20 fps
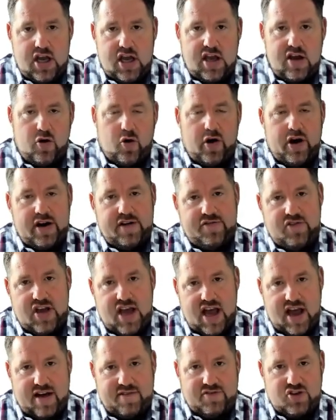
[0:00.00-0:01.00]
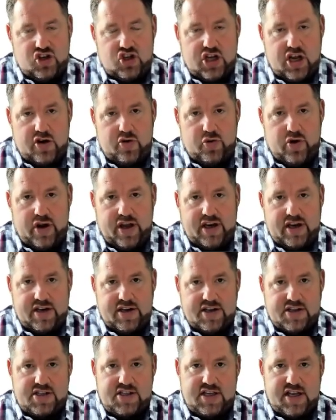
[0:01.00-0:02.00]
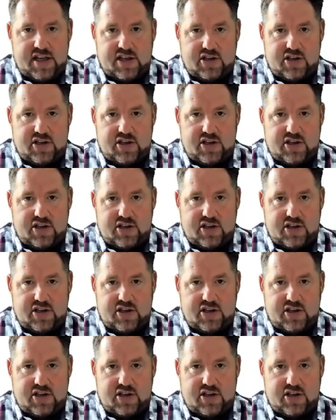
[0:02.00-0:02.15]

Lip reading: or if you haven't generated a sales